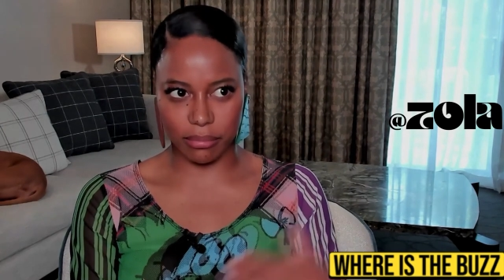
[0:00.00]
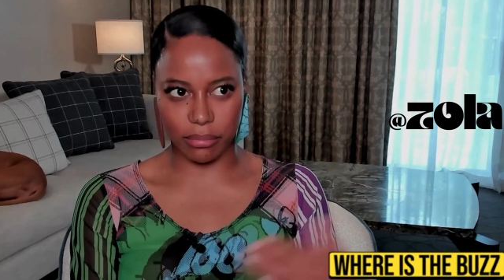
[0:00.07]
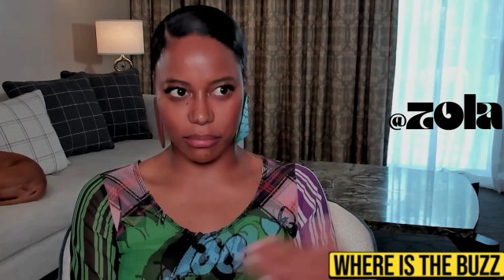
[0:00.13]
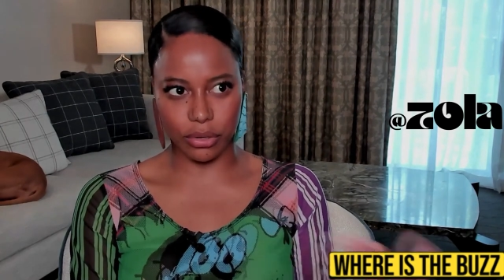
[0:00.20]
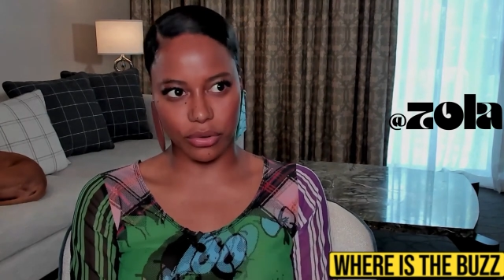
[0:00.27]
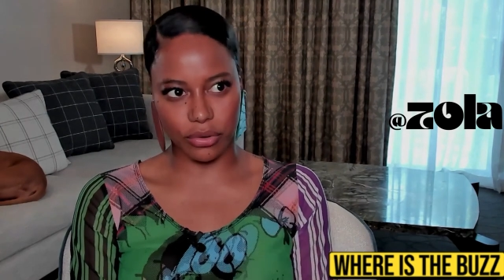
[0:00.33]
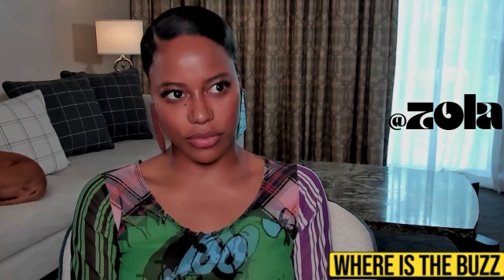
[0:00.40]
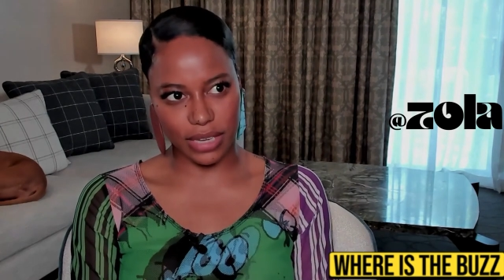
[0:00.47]

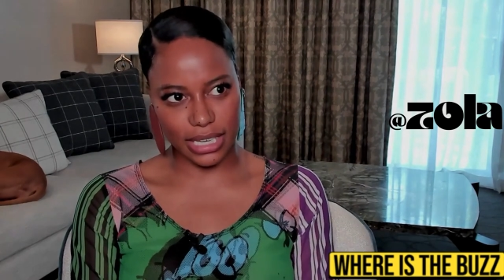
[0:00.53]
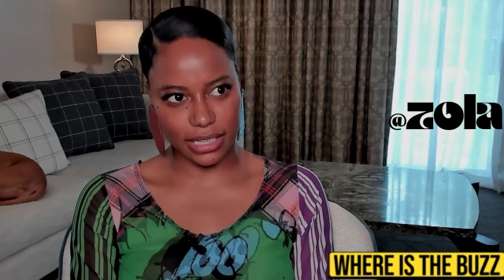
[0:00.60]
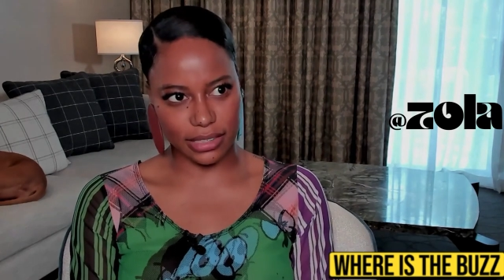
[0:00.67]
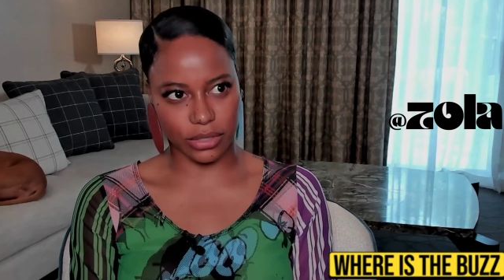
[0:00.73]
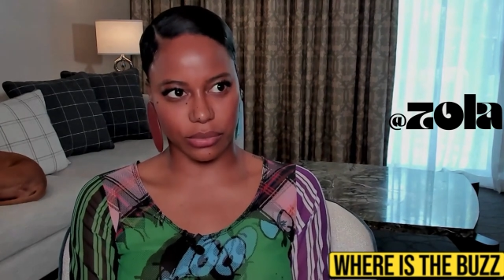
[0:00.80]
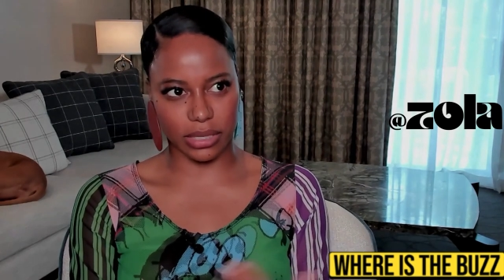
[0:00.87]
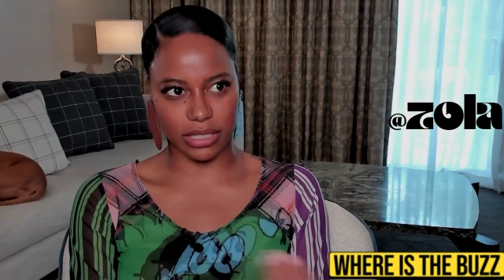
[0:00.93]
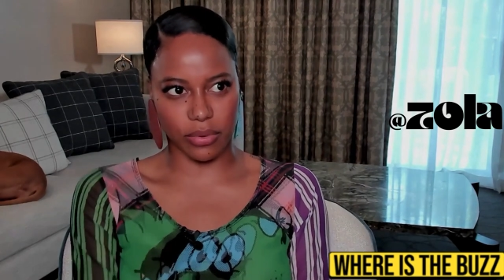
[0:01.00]
movies, the
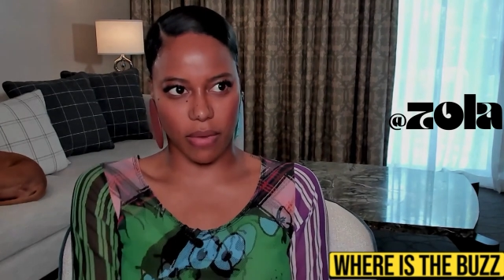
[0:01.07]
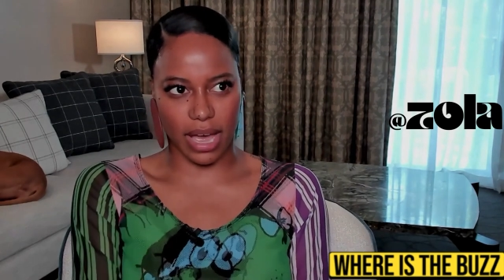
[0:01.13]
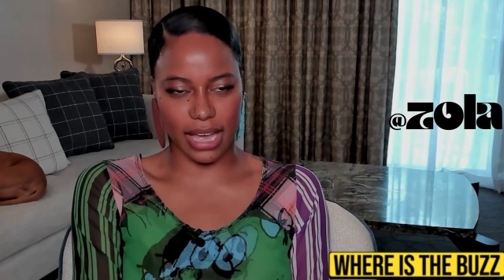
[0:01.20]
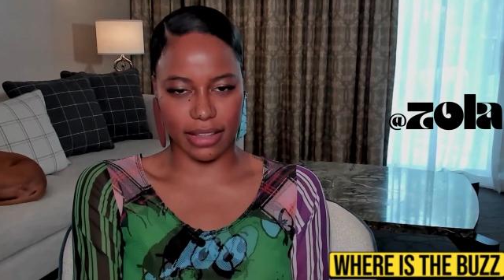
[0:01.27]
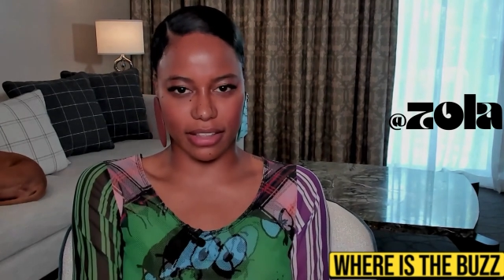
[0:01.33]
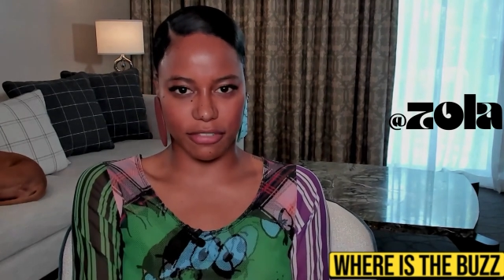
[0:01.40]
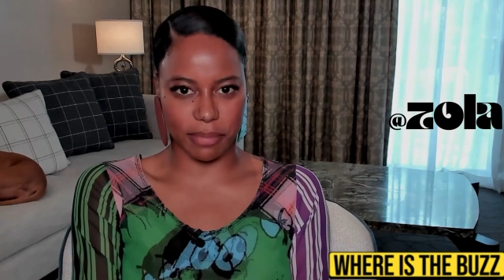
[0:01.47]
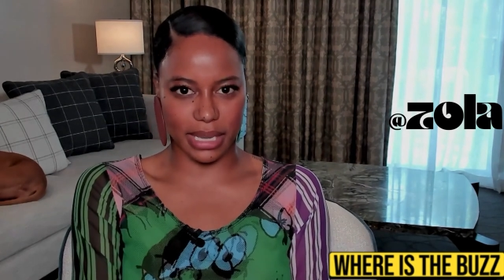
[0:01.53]
reason why I
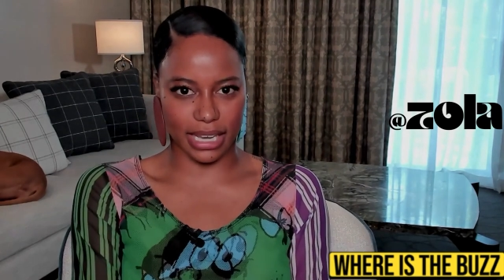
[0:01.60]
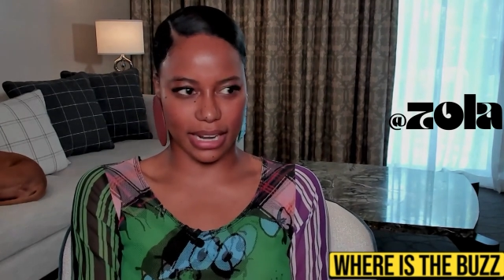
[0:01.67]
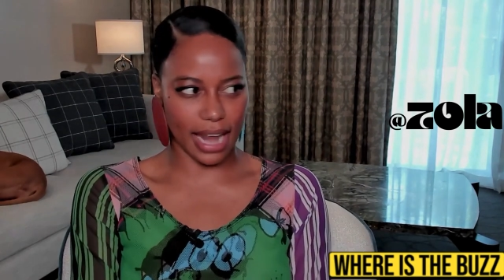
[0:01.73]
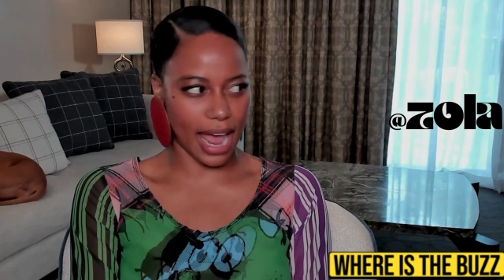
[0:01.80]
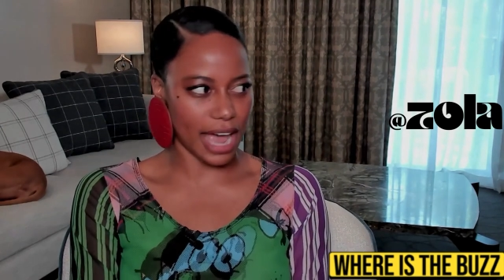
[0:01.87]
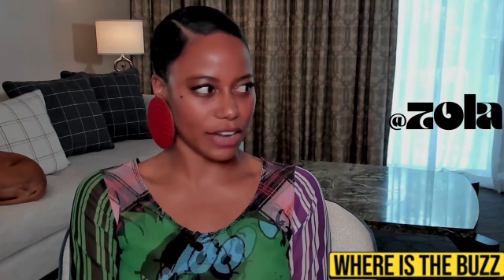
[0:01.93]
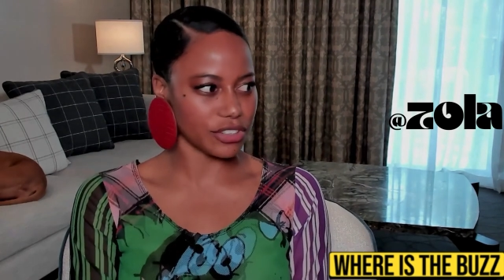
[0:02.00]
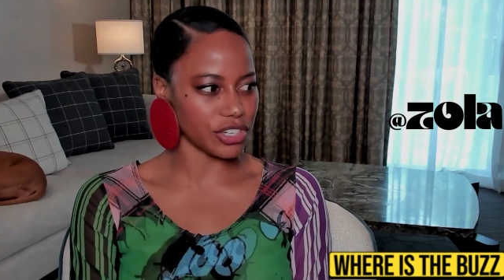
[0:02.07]
love being an
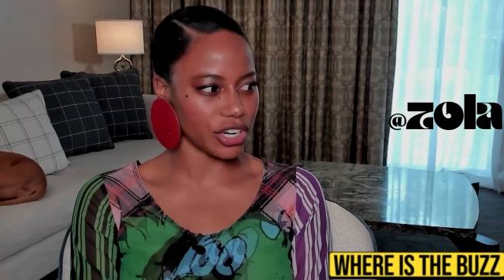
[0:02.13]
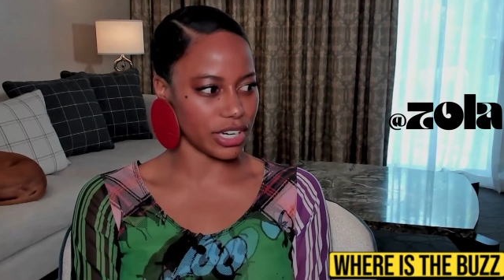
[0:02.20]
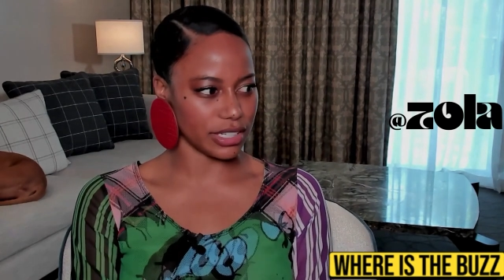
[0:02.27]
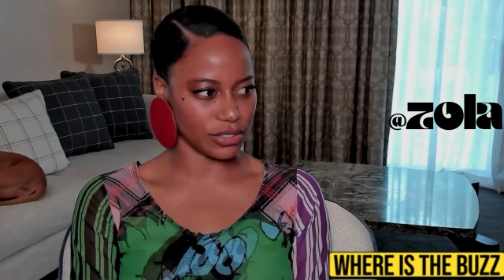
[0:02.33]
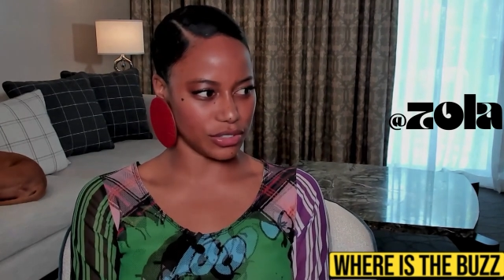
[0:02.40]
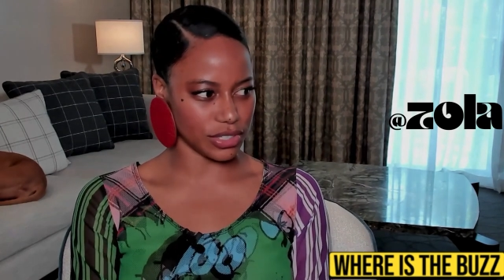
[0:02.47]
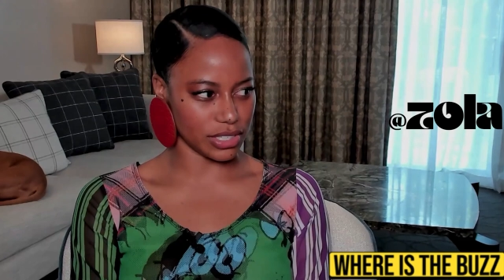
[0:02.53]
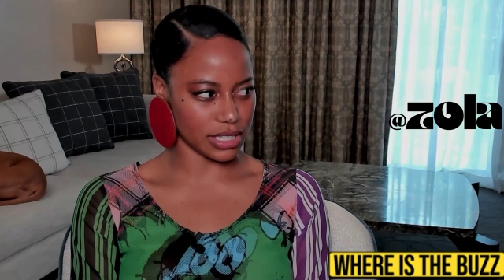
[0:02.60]
actor
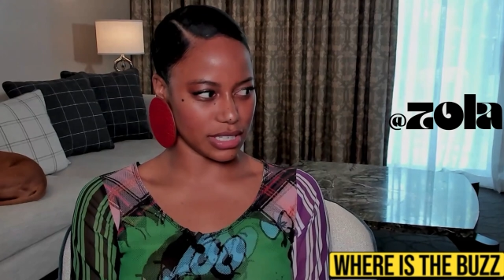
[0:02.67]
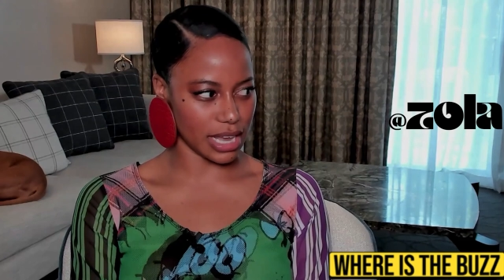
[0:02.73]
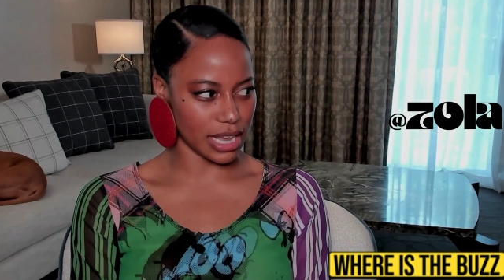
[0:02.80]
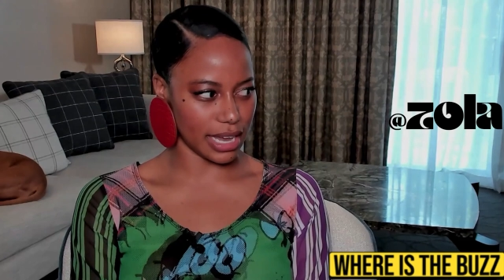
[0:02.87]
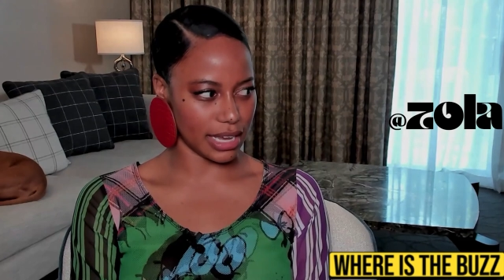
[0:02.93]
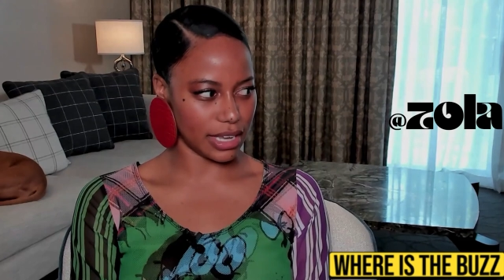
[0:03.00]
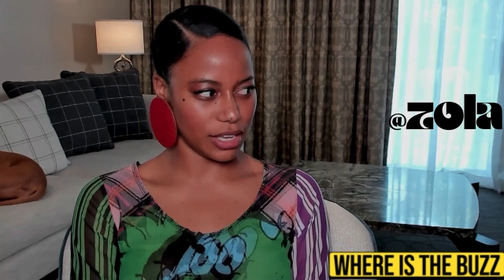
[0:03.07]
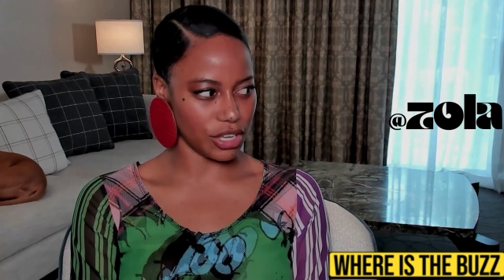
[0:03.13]
is just
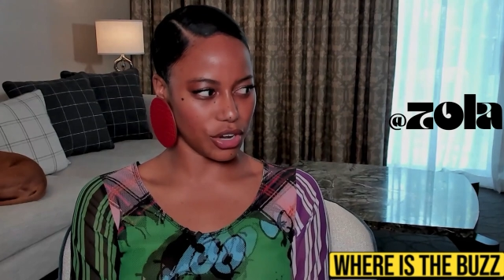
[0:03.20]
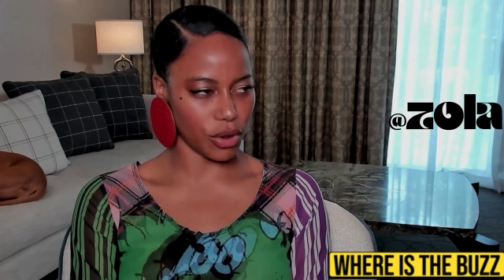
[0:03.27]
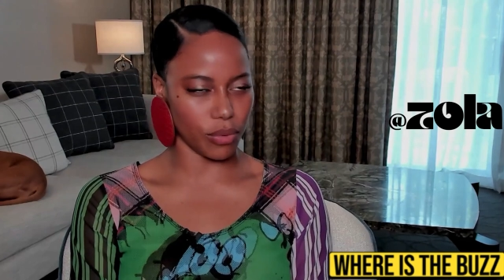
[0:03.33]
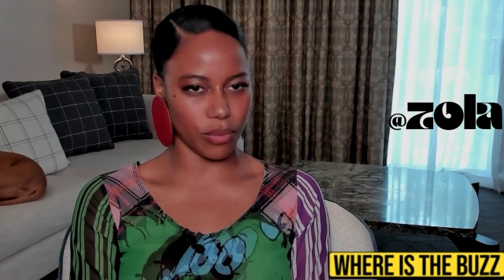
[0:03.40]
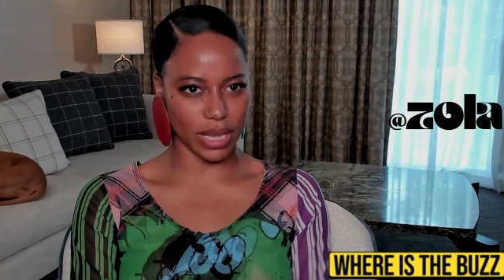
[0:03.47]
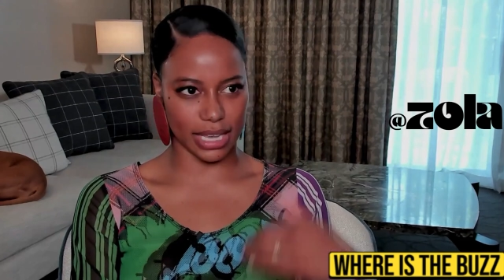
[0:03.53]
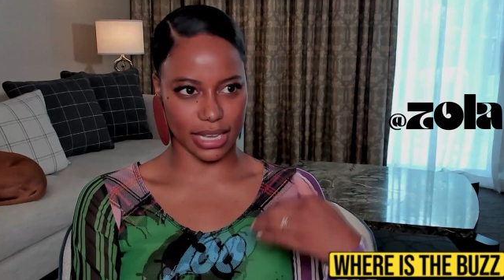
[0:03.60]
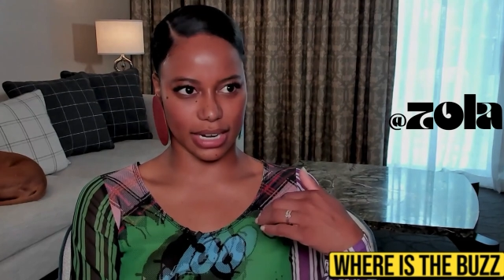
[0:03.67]
like, you know,
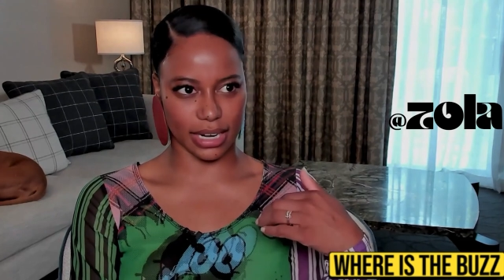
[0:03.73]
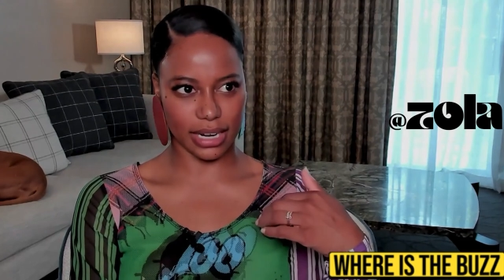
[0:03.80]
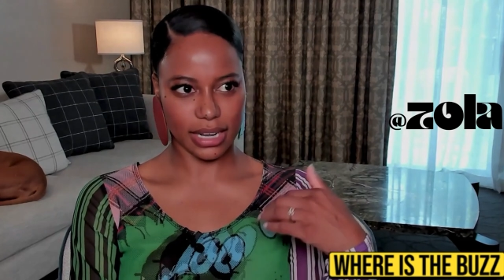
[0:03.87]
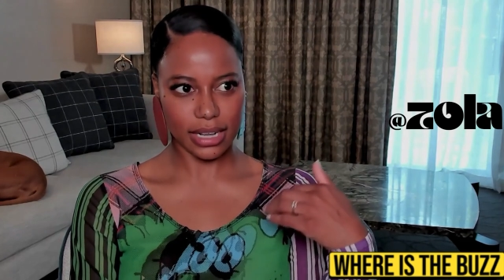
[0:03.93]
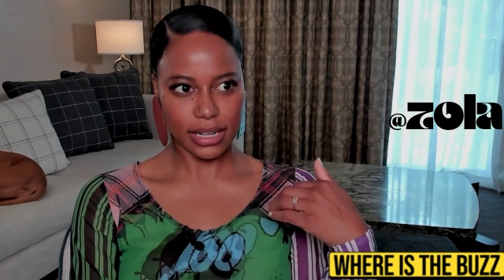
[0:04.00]
we can